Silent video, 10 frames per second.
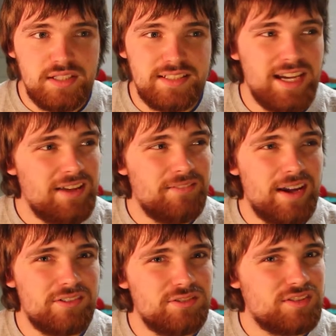The TIE
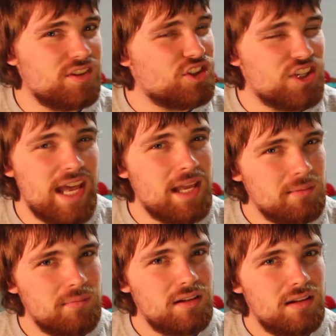fighters look the
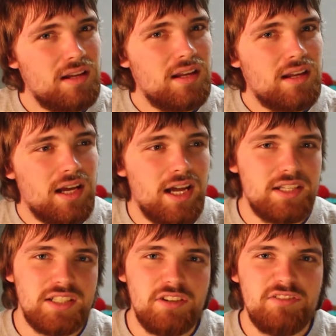same.
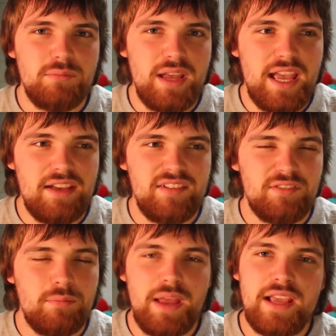Some of them may have
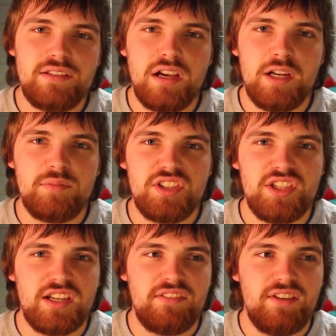different paints on them to
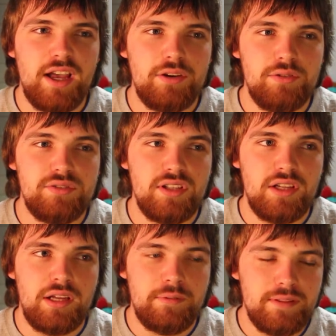signify who's
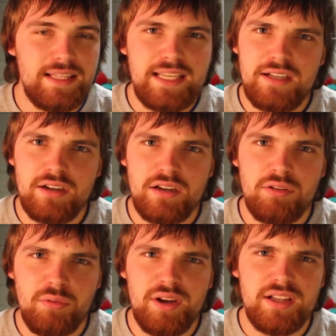the leader
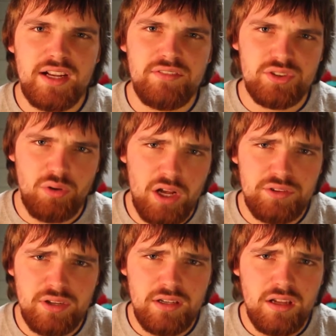or whatnot of a
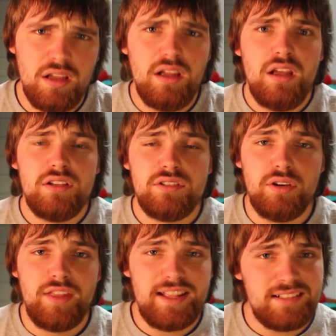squadron.
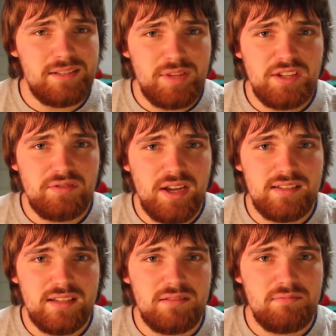So that's going to be
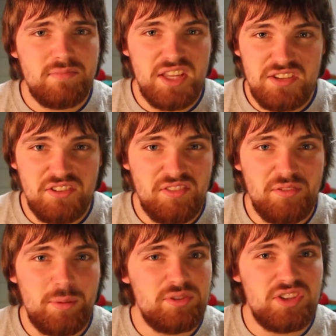interesting. Easier for the
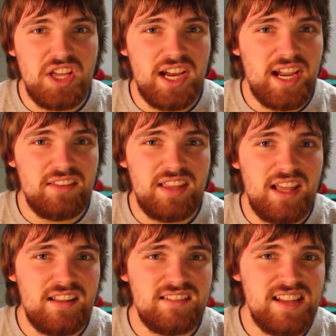rebels to knock out the
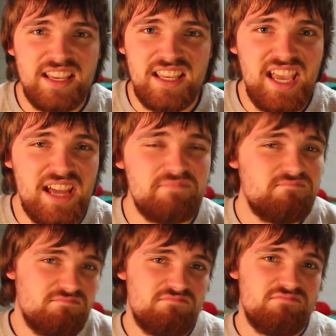head of the snake again.
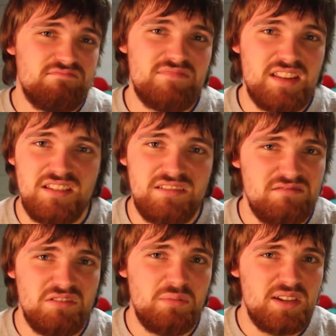
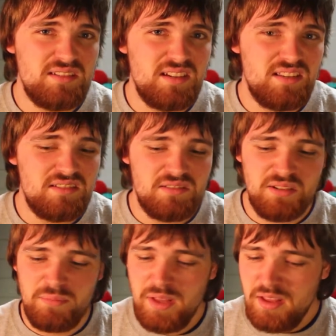Nobody's thinking this through.